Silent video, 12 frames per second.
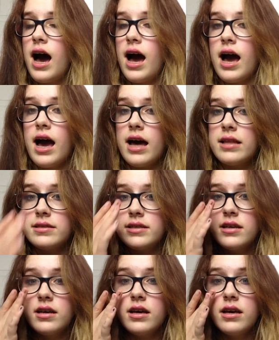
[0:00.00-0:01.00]
And
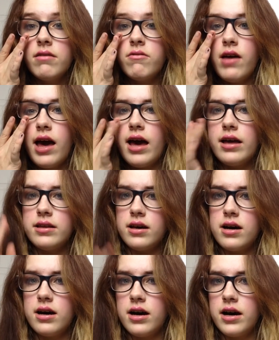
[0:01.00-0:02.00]
then
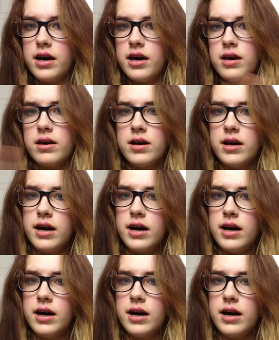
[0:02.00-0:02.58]
I